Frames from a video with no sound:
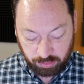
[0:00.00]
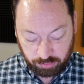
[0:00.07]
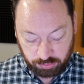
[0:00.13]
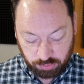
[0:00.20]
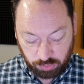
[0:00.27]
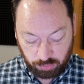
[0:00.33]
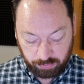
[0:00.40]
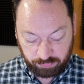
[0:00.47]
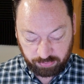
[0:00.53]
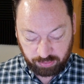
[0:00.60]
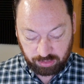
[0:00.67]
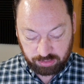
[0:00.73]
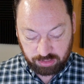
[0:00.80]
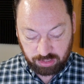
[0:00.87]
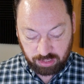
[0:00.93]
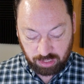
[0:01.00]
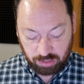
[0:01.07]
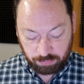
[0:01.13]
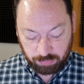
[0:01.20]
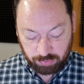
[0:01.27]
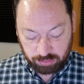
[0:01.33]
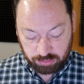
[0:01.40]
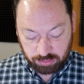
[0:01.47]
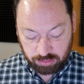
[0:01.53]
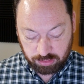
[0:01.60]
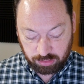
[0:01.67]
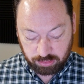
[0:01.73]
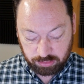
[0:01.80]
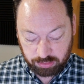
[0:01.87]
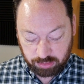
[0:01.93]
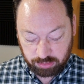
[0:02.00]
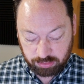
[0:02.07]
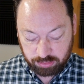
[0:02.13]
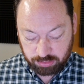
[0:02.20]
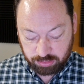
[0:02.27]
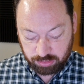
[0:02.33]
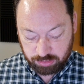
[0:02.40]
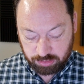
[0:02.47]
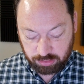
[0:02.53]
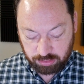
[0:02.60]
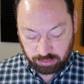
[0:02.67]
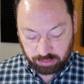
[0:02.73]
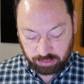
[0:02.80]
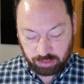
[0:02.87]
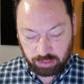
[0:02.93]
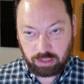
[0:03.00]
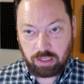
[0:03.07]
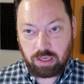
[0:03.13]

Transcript: so if the team is consistently